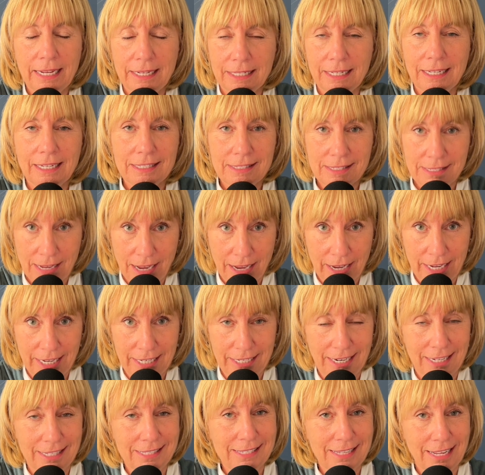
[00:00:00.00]
aside
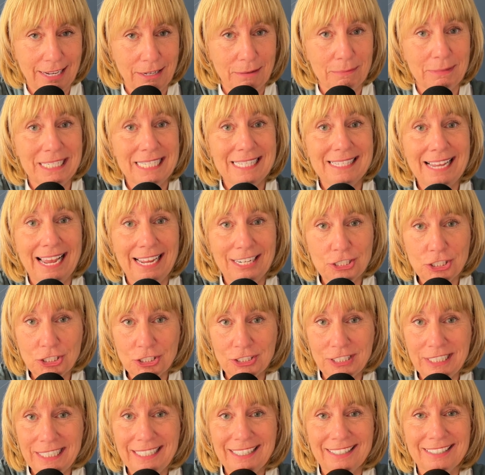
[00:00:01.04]
and say, I'm
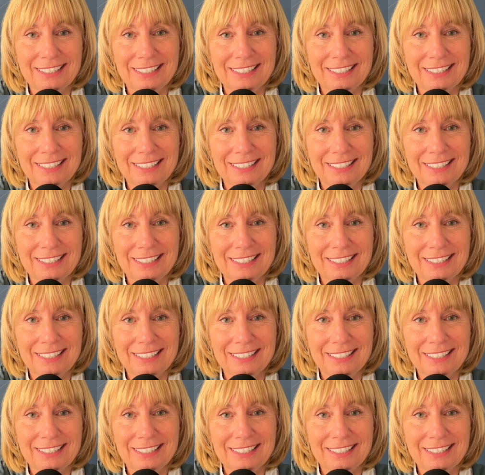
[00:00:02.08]
intentionally